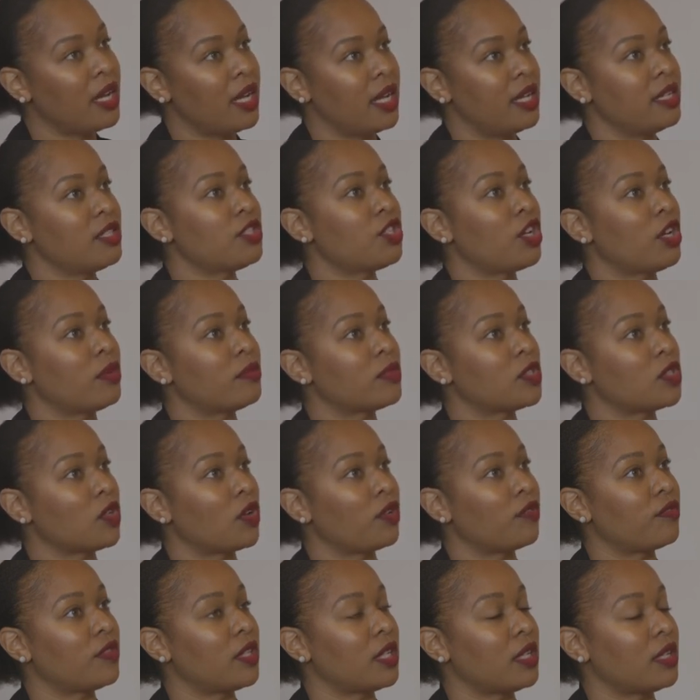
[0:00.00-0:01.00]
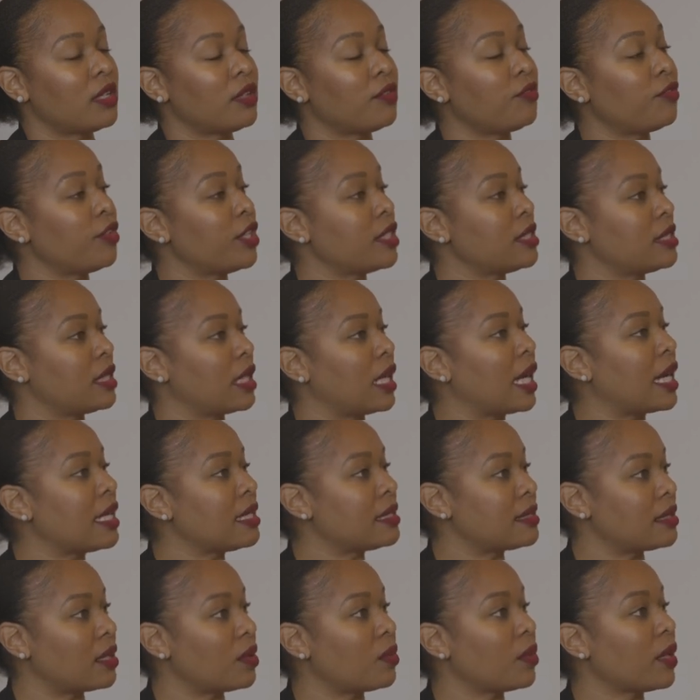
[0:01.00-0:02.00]
in terms of the
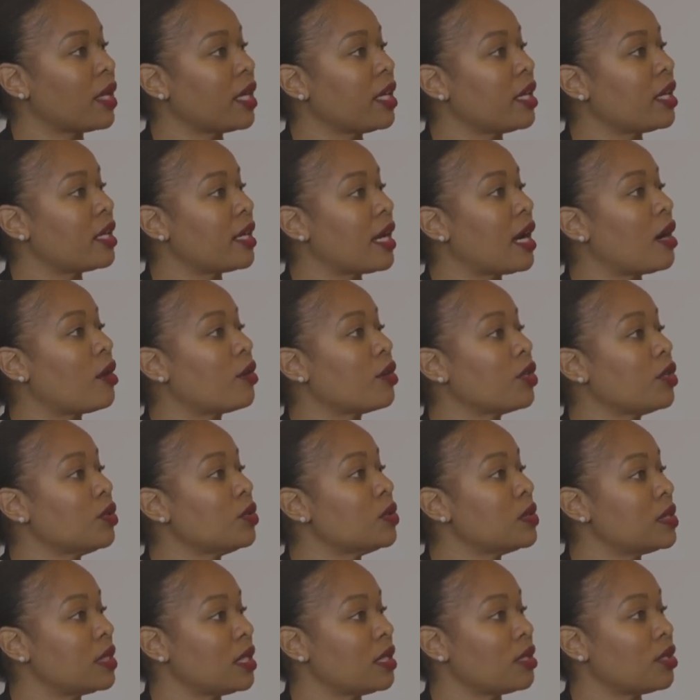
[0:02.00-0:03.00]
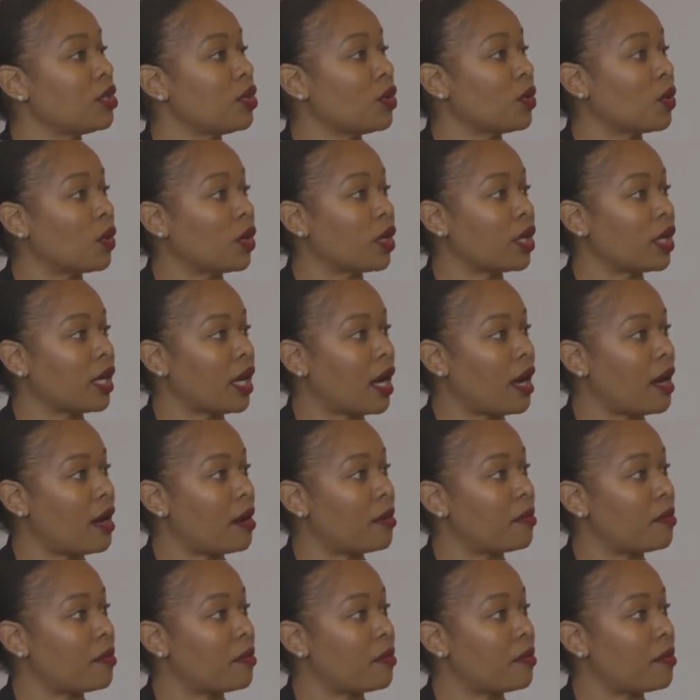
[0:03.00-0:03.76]
fertilizer, where you're now using your